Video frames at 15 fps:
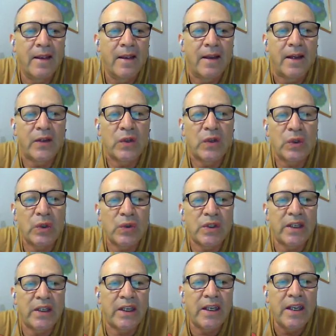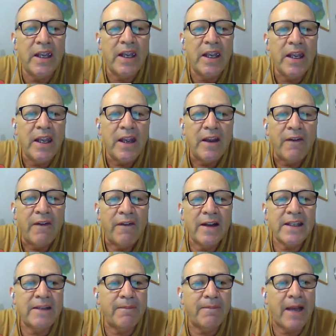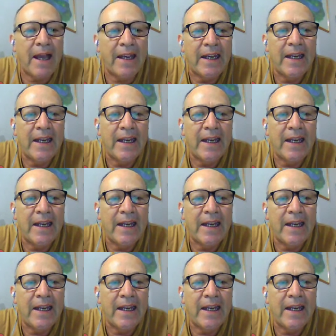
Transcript: Let's go to see facsimile.